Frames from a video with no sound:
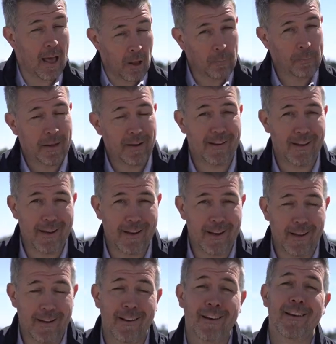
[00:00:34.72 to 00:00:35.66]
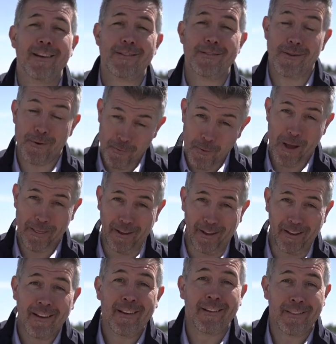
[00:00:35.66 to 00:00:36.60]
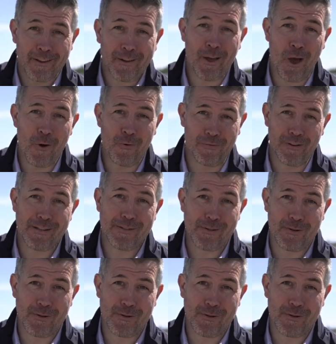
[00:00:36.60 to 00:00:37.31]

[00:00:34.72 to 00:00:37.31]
help it needed to weather the COVID